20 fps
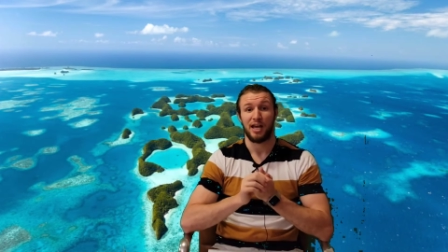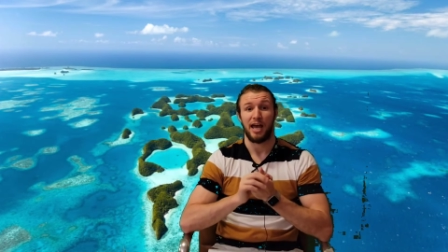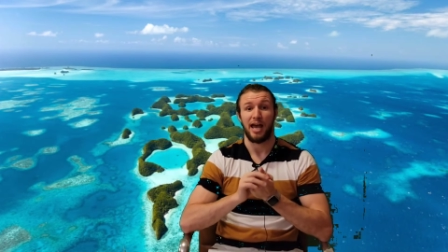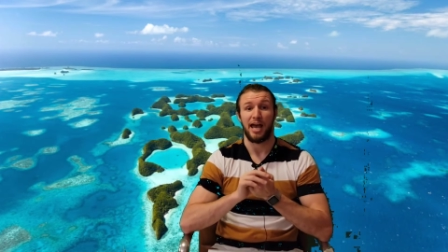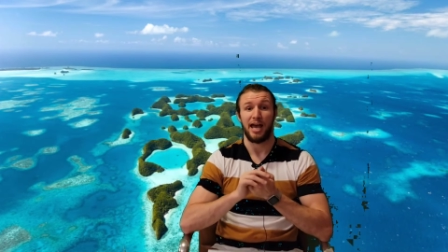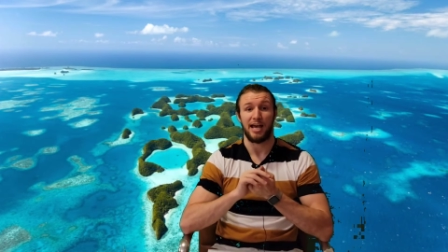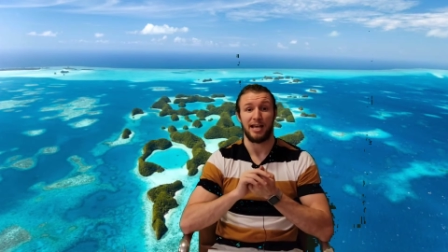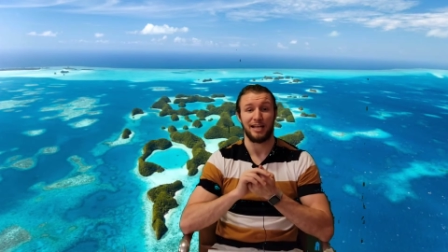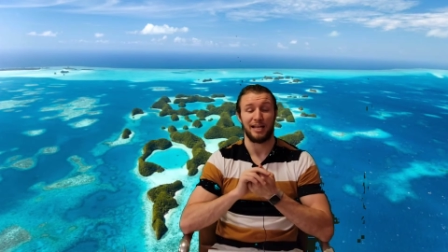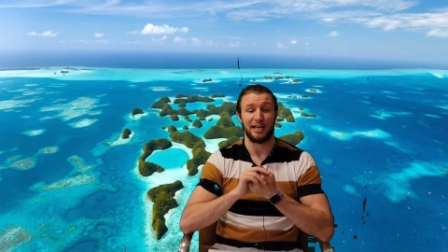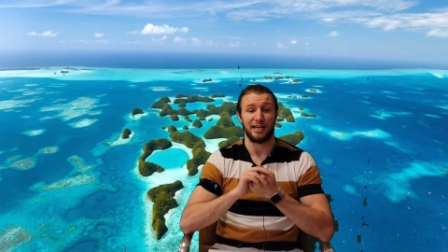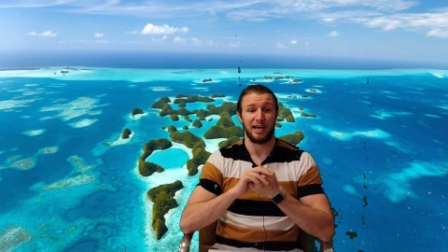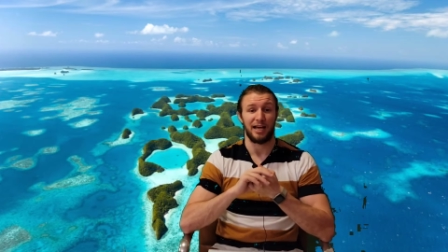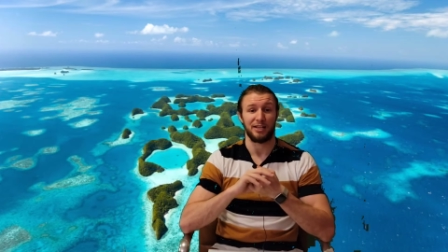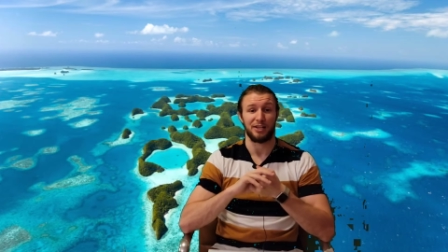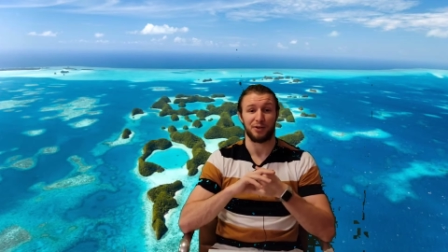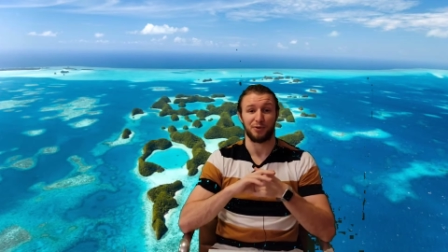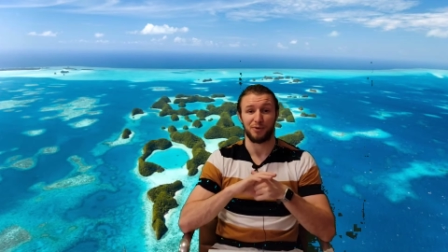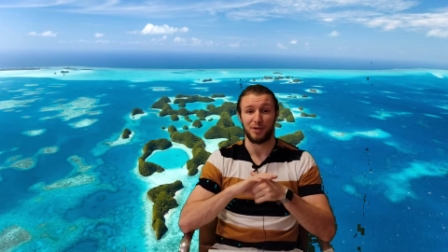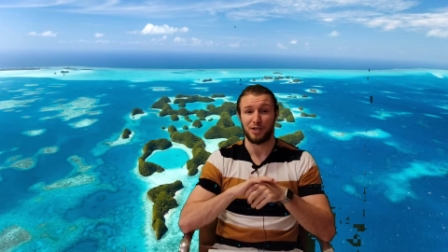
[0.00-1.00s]
on
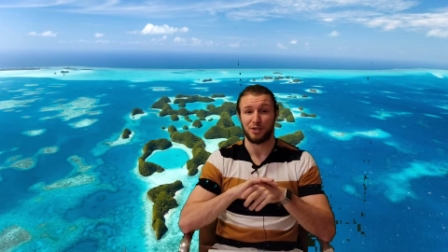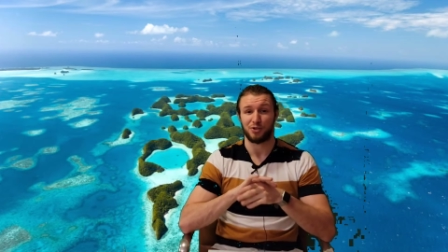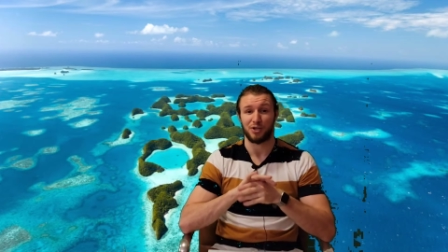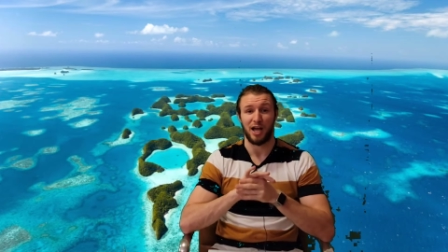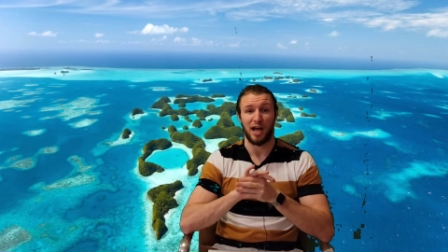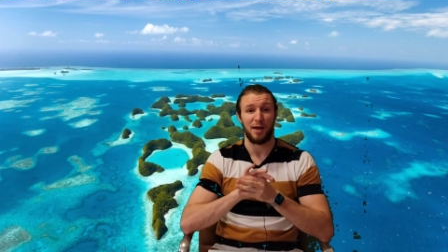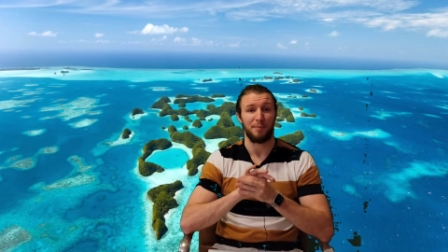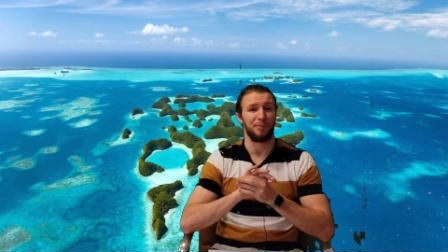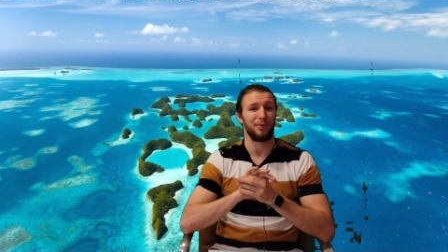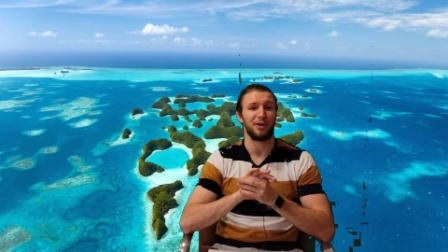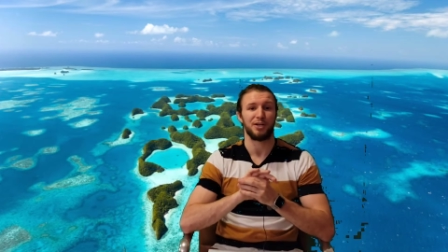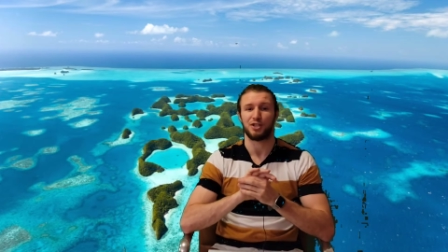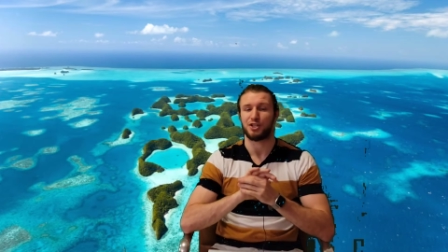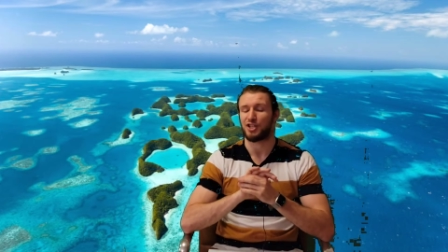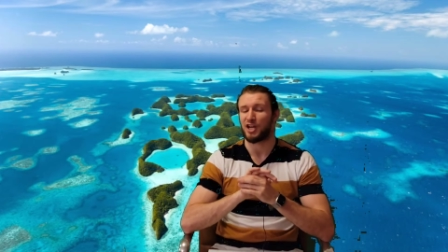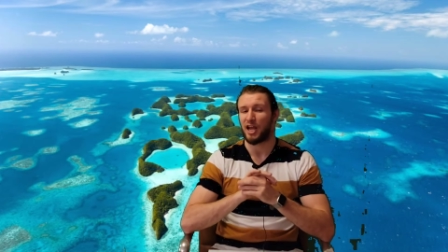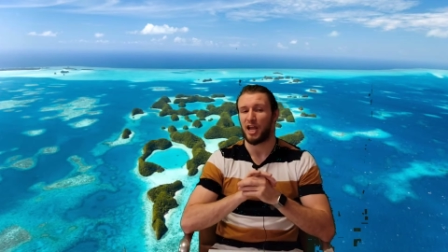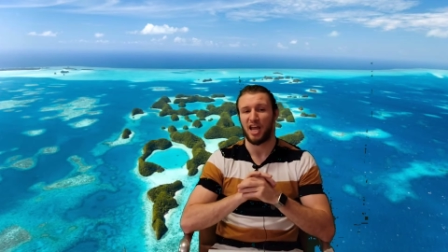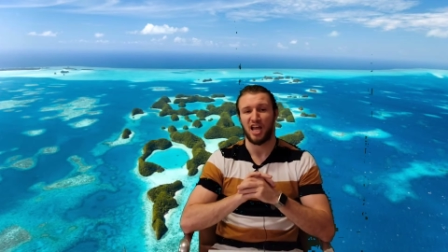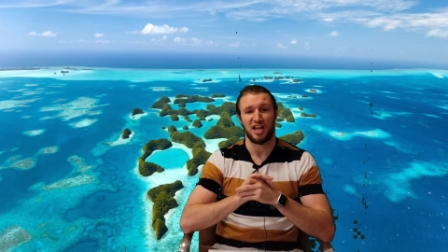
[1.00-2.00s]
the Green Tribe, but
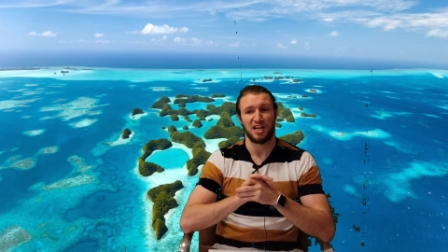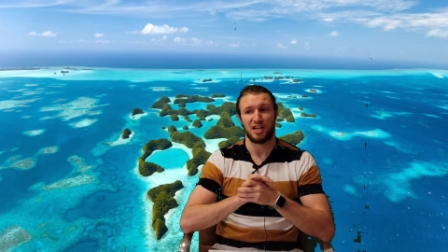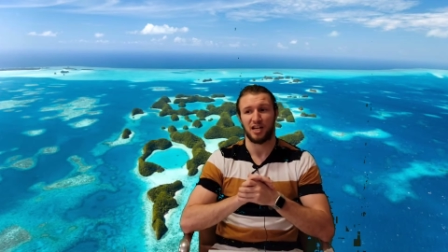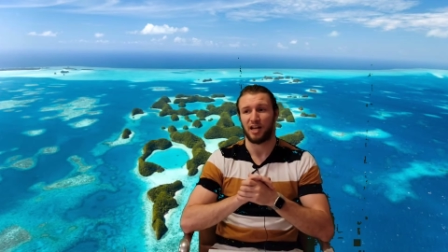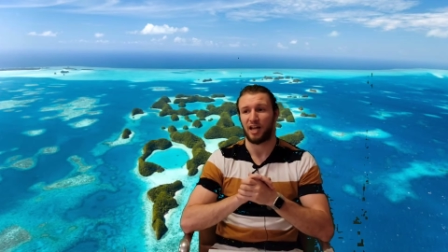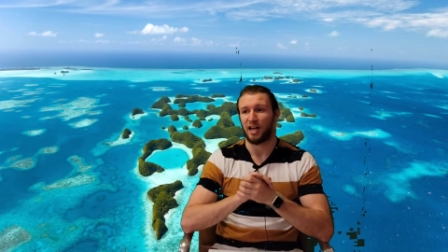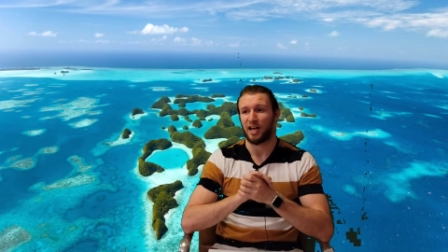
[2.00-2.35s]
Shan,